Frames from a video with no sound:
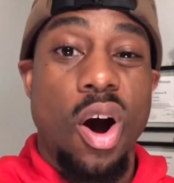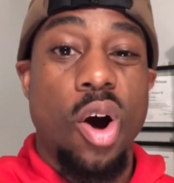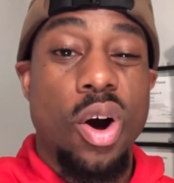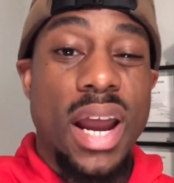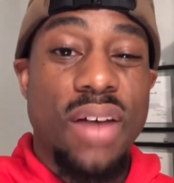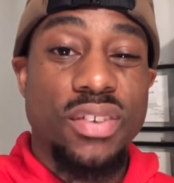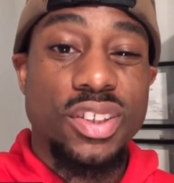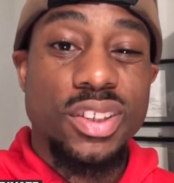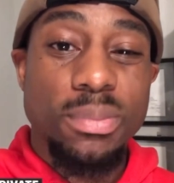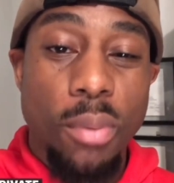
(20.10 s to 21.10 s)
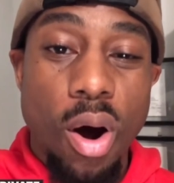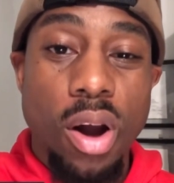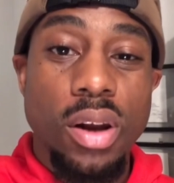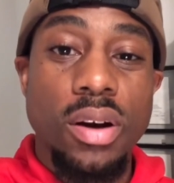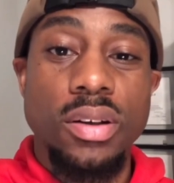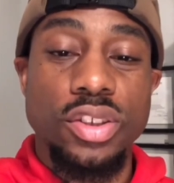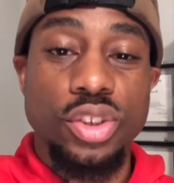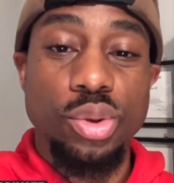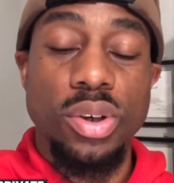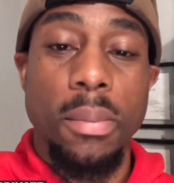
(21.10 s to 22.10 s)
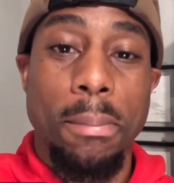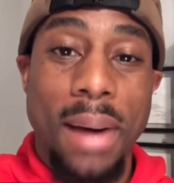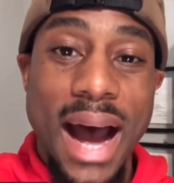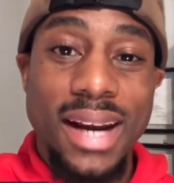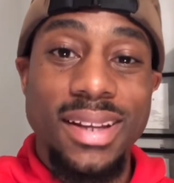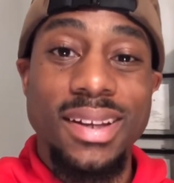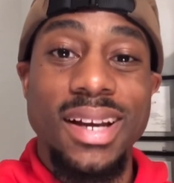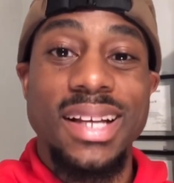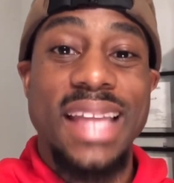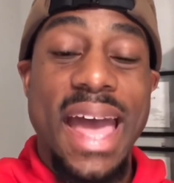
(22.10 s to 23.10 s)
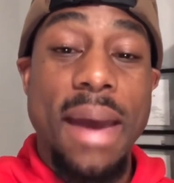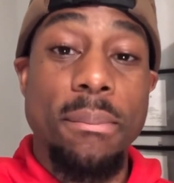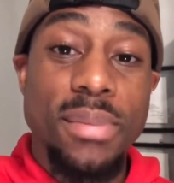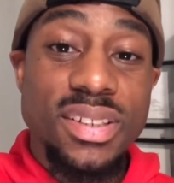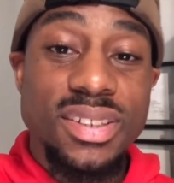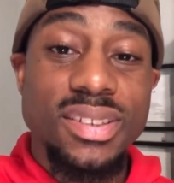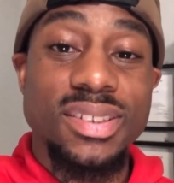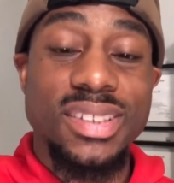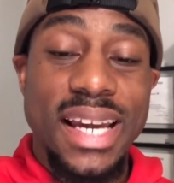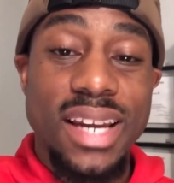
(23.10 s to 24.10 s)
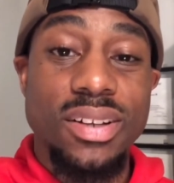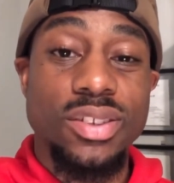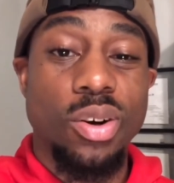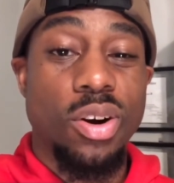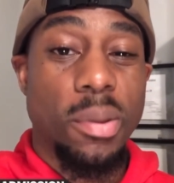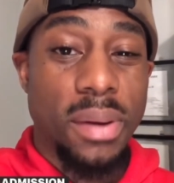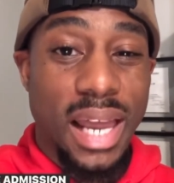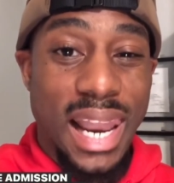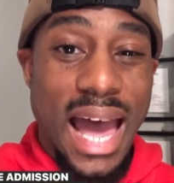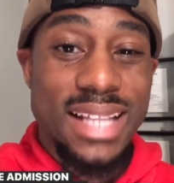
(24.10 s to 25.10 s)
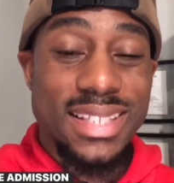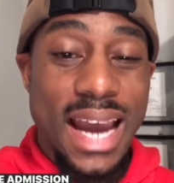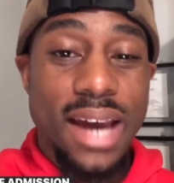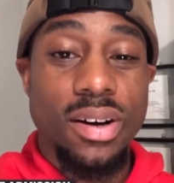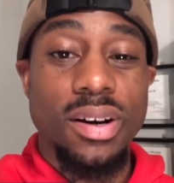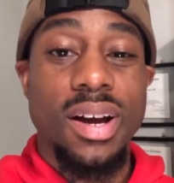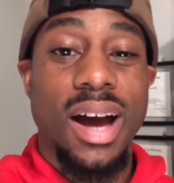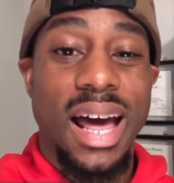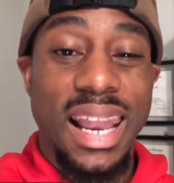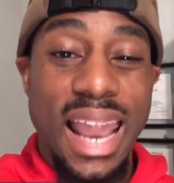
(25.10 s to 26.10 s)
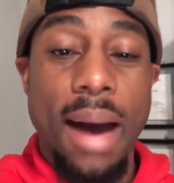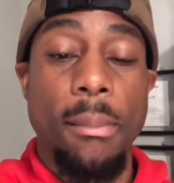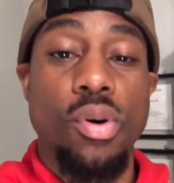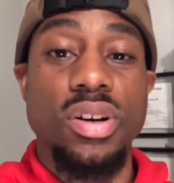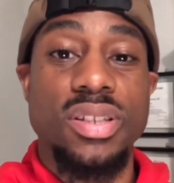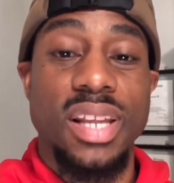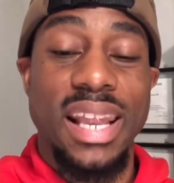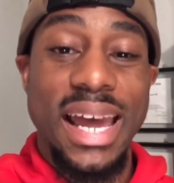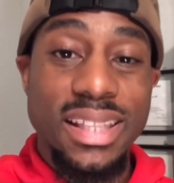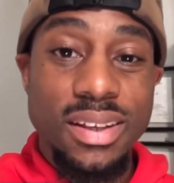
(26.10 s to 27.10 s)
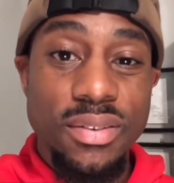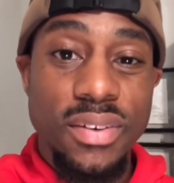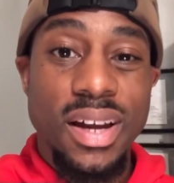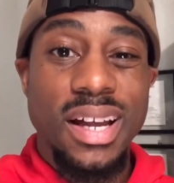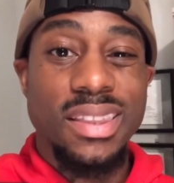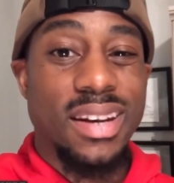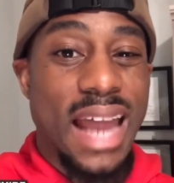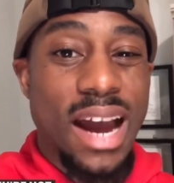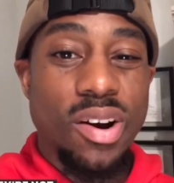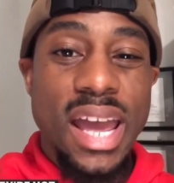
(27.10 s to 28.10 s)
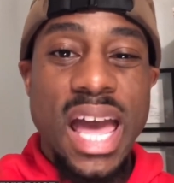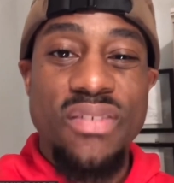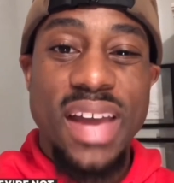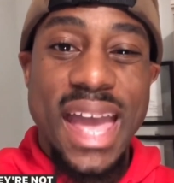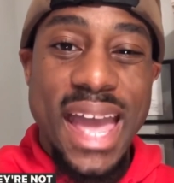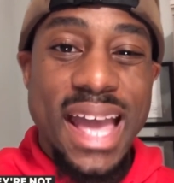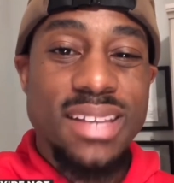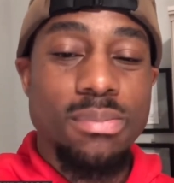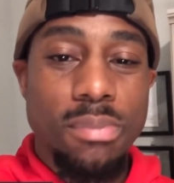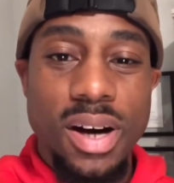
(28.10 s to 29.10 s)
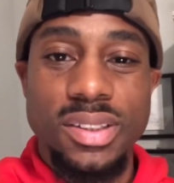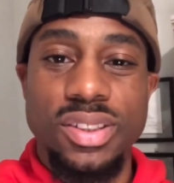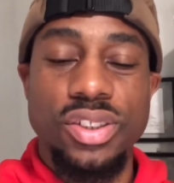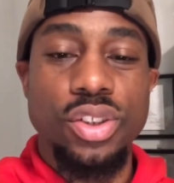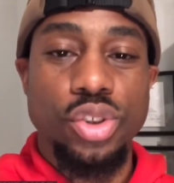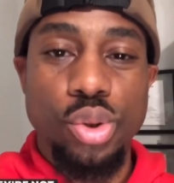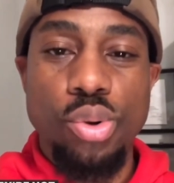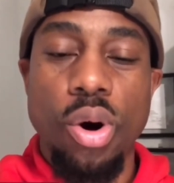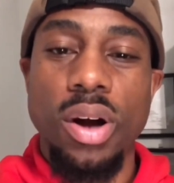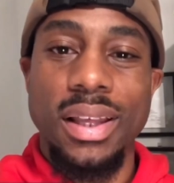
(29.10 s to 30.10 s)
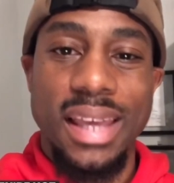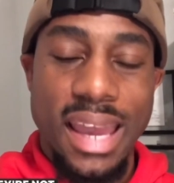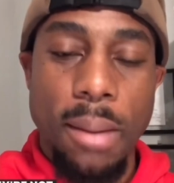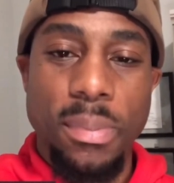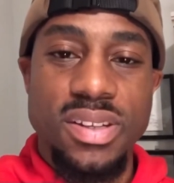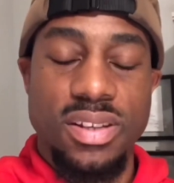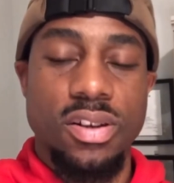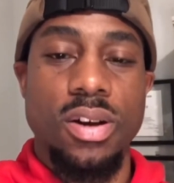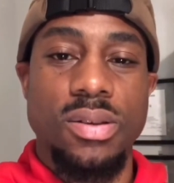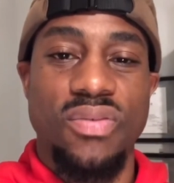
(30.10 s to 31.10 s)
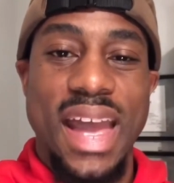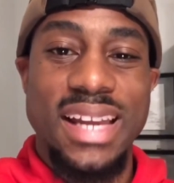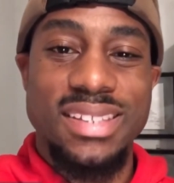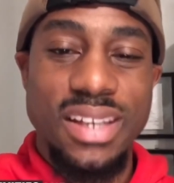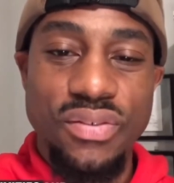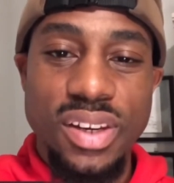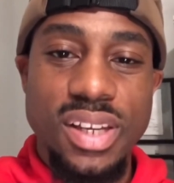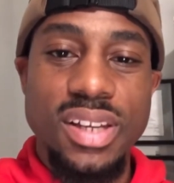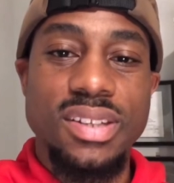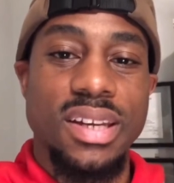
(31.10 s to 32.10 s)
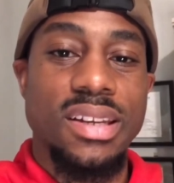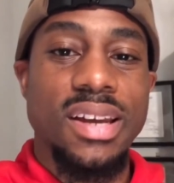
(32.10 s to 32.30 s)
are going to have a smaller student body. The admission standards are going to be a lot tighter, a lot more selective. They're not going to have as much to do on campus in terms of activities and,